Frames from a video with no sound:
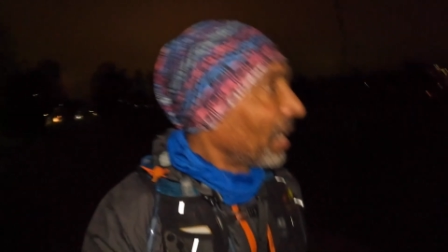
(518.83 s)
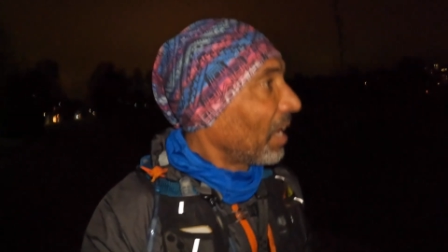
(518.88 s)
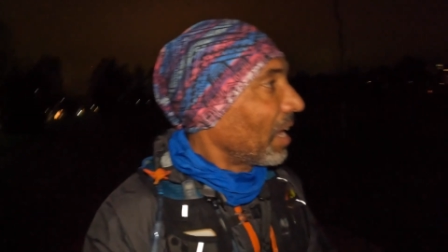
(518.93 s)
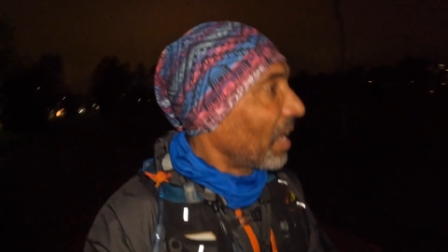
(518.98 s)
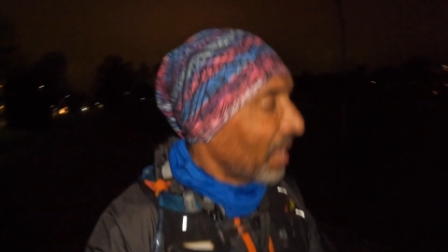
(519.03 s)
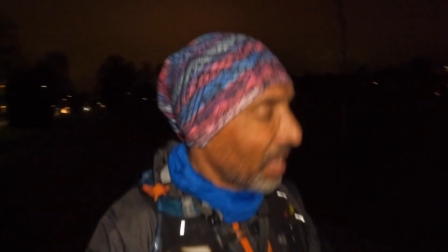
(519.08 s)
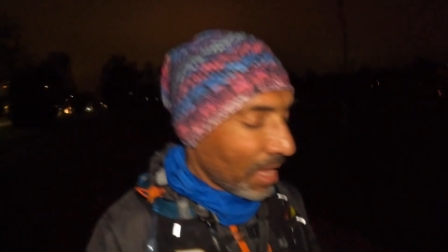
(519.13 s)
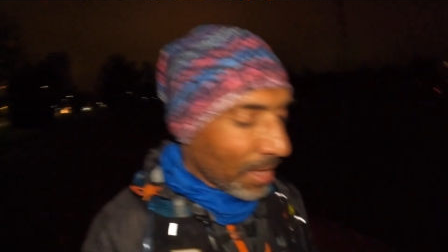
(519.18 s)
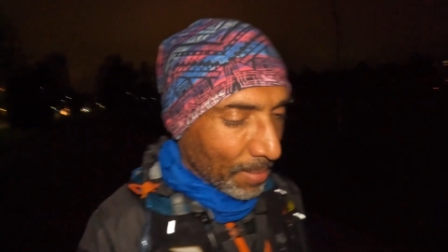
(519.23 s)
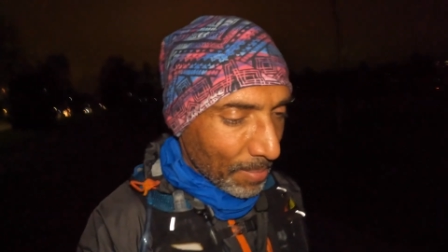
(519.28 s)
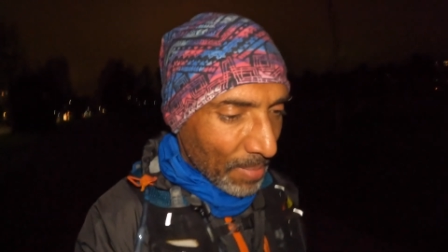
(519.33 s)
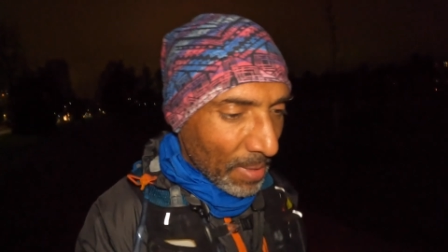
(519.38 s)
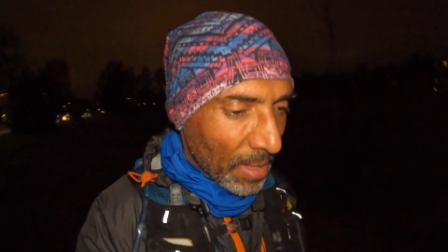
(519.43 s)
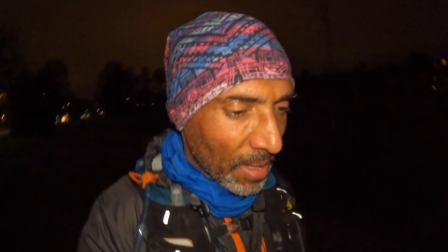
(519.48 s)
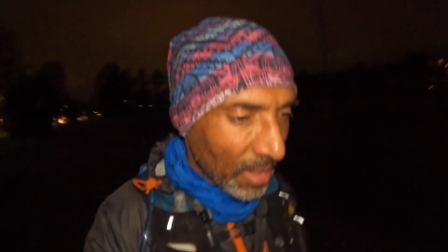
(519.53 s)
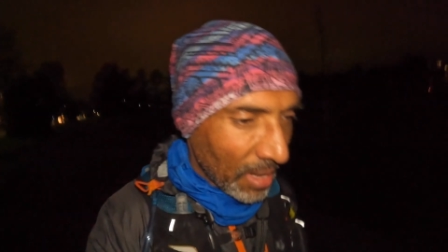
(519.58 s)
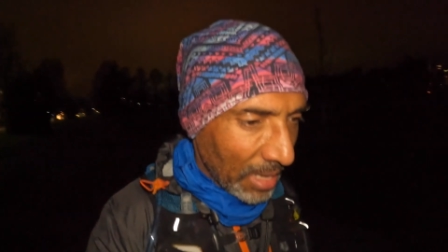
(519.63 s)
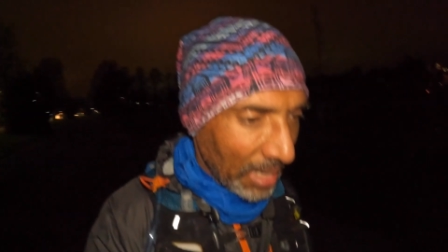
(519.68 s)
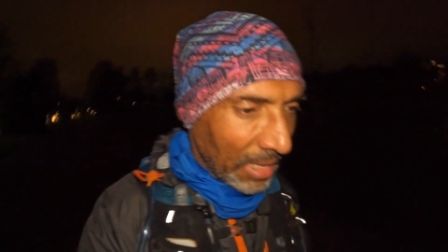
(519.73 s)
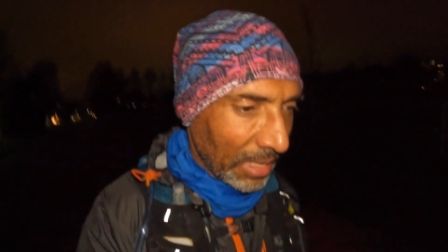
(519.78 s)
Like
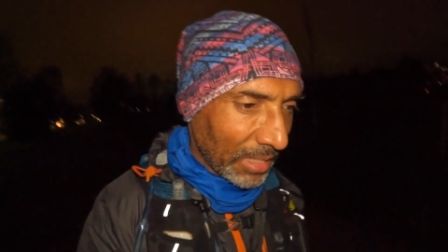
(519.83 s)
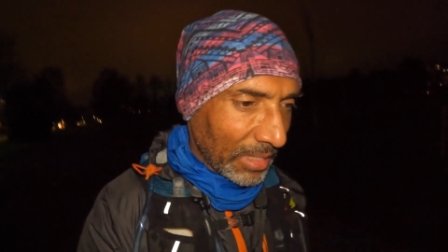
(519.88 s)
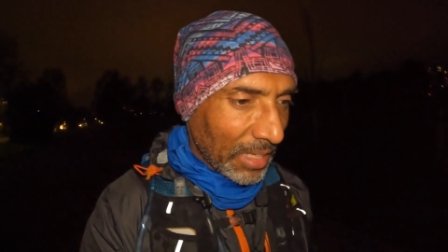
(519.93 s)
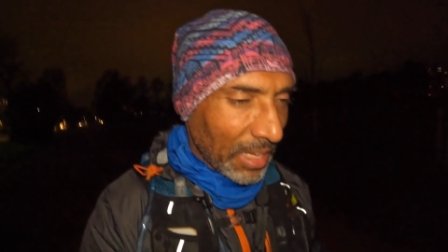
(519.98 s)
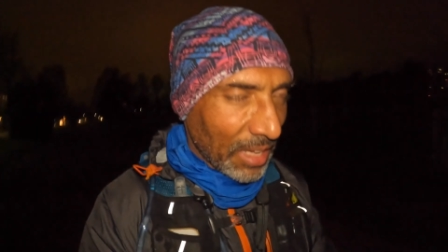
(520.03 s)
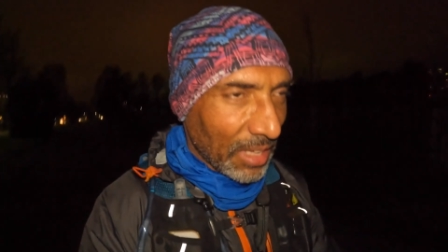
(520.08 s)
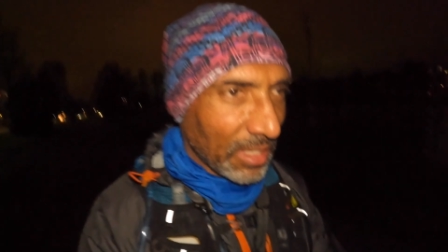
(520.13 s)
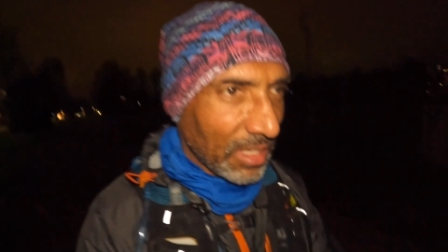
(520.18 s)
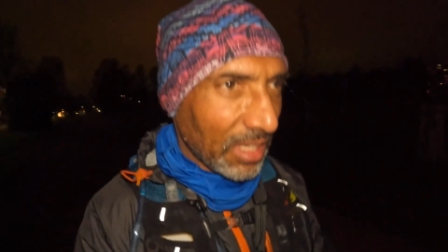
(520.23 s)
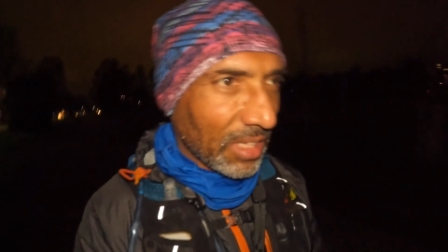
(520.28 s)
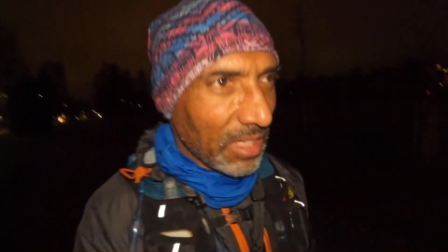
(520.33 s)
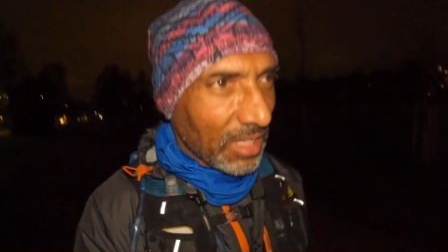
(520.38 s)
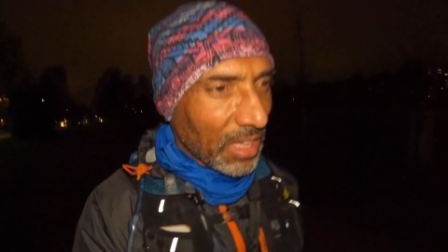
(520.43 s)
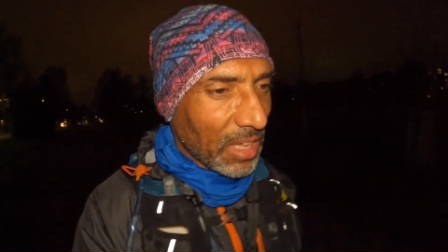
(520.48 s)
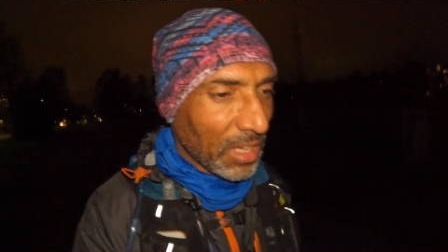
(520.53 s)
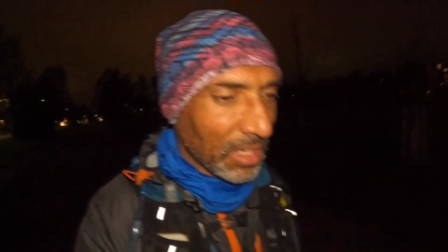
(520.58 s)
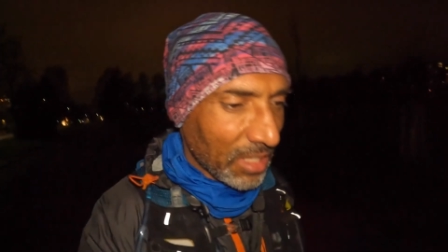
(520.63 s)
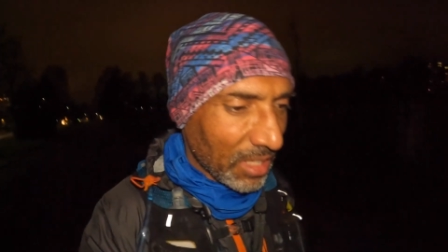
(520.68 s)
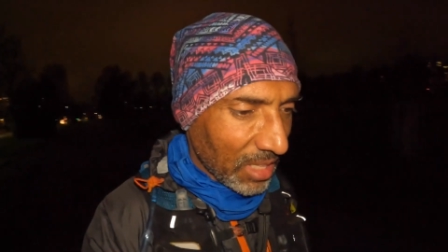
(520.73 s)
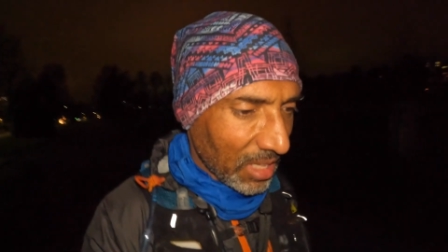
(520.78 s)
I say, it's
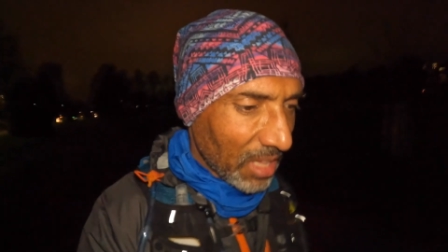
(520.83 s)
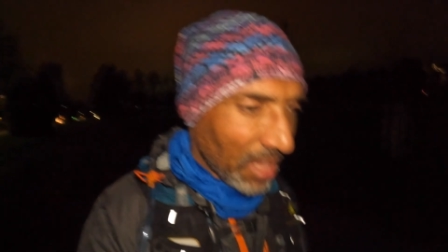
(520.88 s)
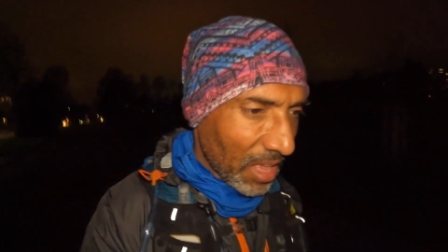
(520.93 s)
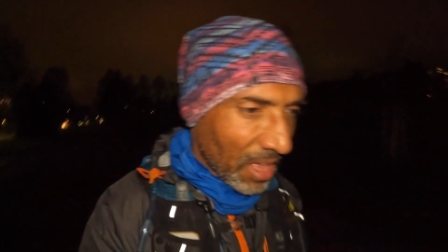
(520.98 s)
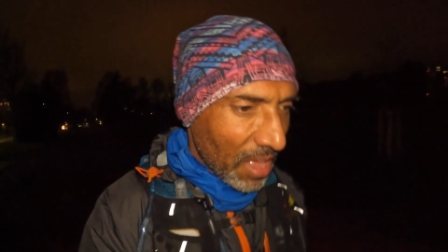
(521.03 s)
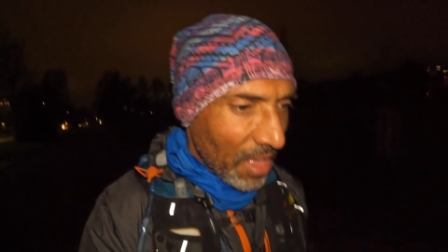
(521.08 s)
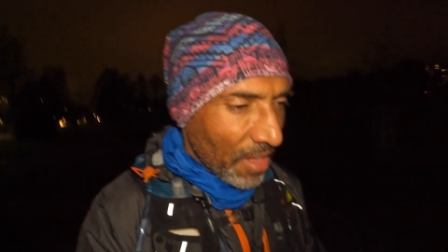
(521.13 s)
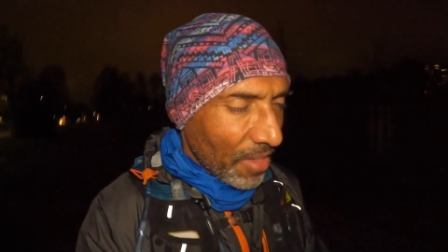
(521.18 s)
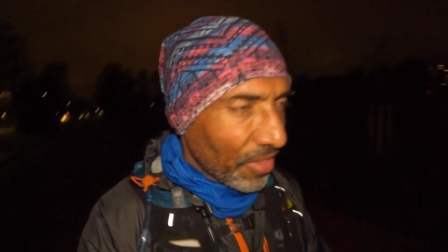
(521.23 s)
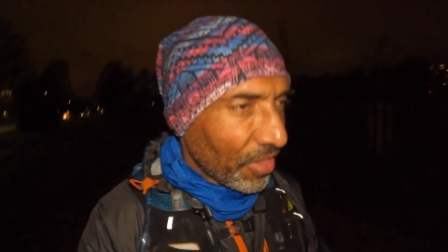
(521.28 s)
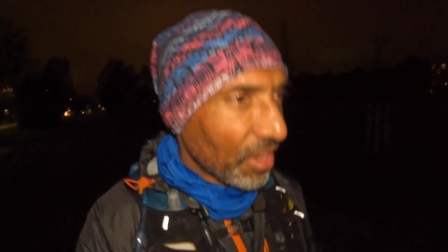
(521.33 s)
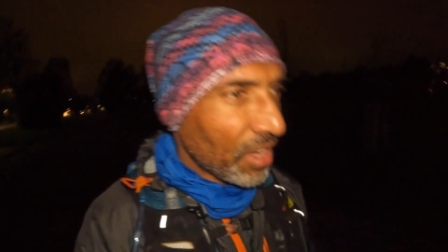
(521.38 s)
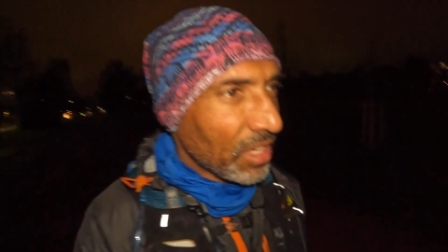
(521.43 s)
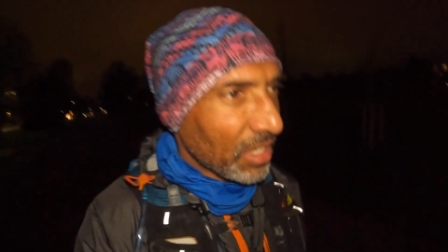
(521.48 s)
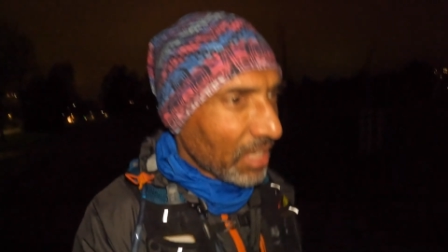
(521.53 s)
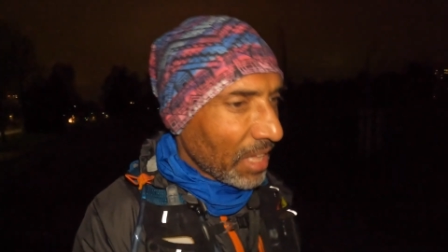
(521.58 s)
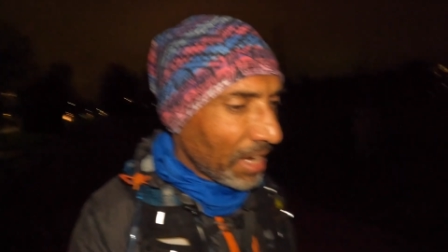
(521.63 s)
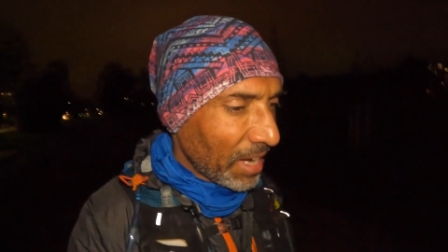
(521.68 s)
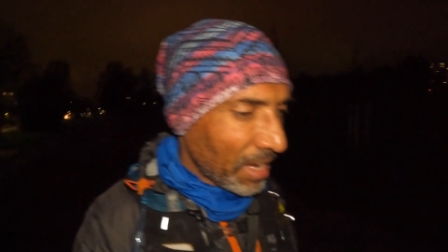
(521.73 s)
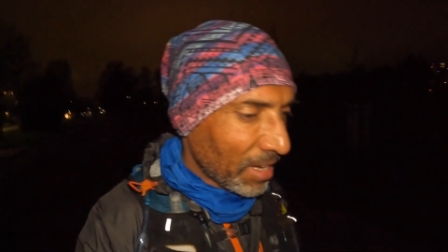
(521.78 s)

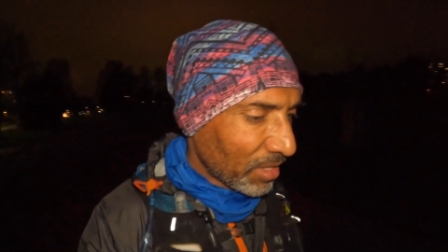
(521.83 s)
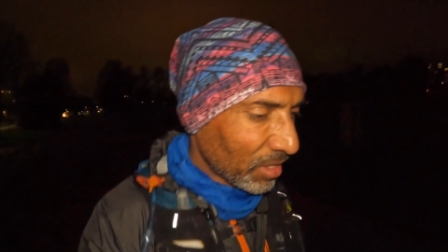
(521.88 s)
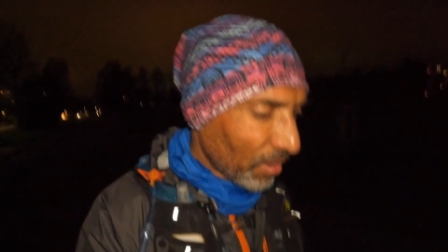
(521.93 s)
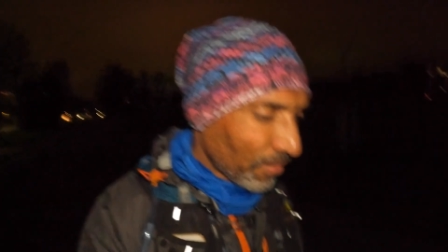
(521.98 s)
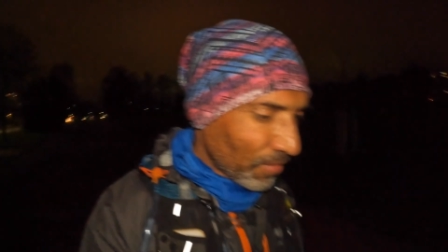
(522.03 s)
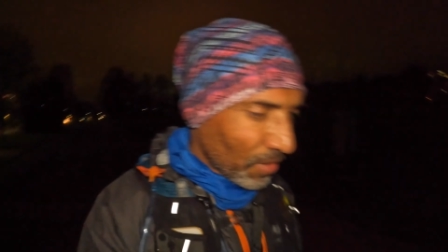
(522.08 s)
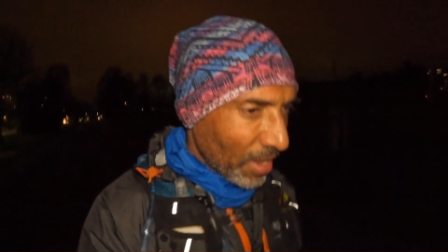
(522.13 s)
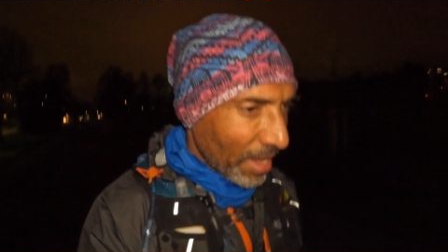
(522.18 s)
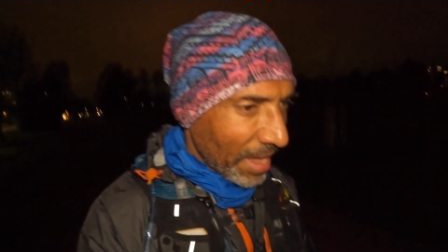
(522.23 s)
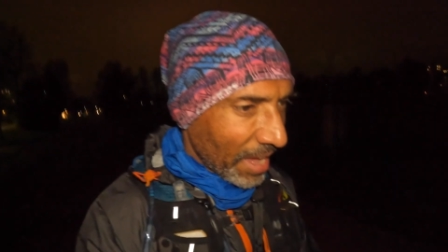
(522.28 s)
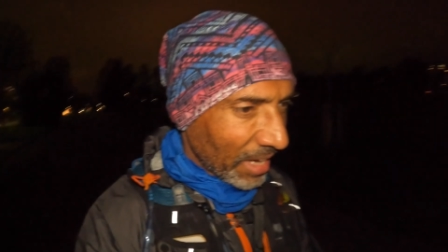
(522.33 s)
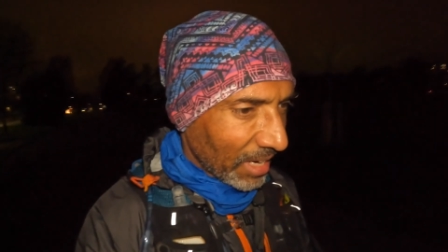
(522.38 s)
Thursday now, so I've not